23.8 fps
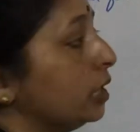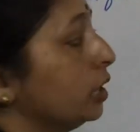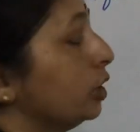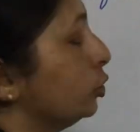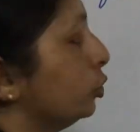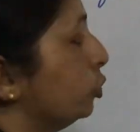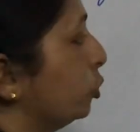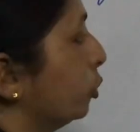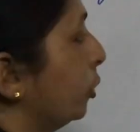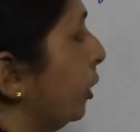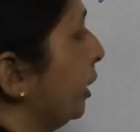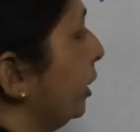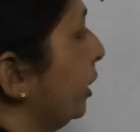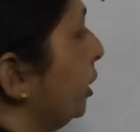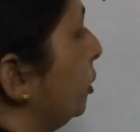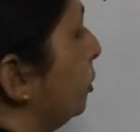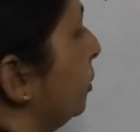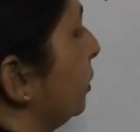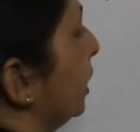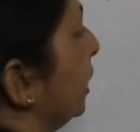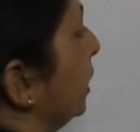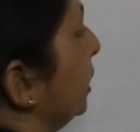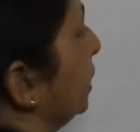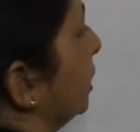join
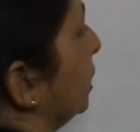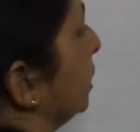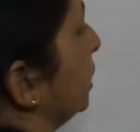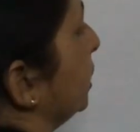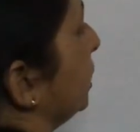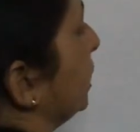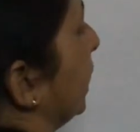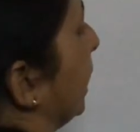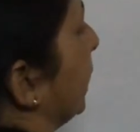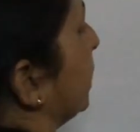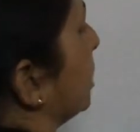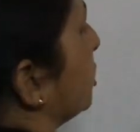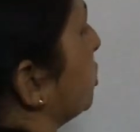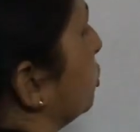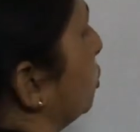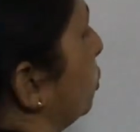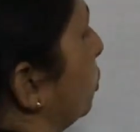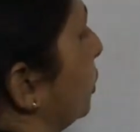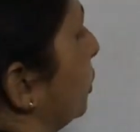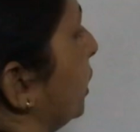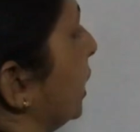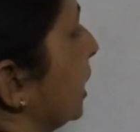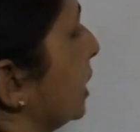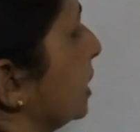together, that is known
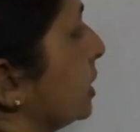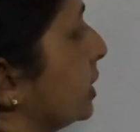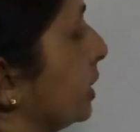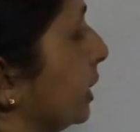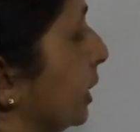as